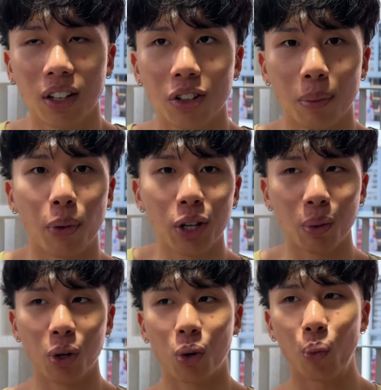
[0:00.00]
Your body
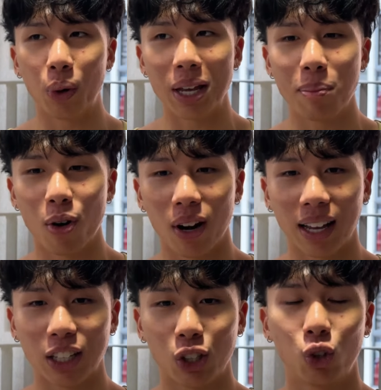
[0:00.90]
will look way more
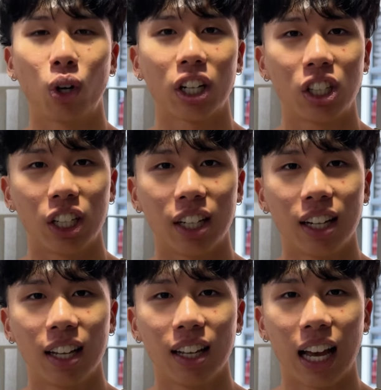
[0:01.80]
like structured,
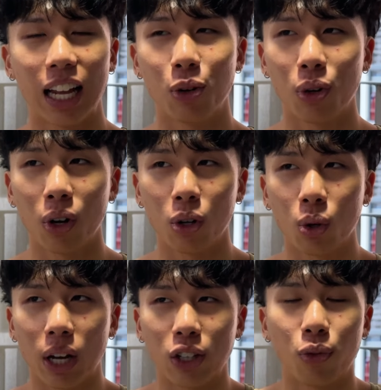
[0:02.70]
and you will not
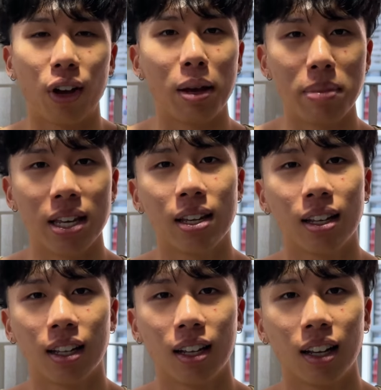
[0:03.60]
look as flabby.
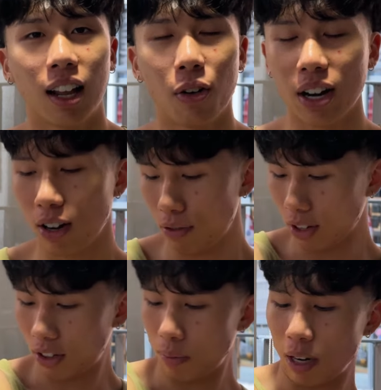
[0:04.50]
Like right now, you
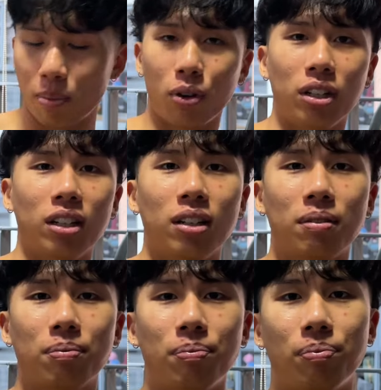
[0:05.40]
can see my body.
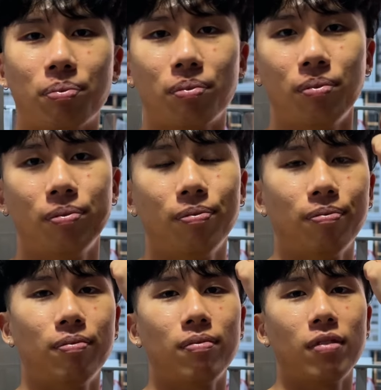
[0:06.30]

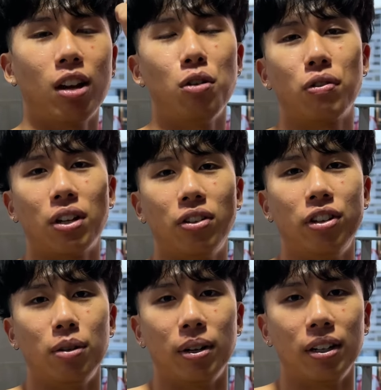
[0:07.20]
I don't know if you can
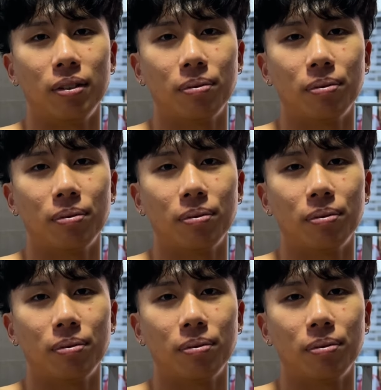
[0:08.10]
see, but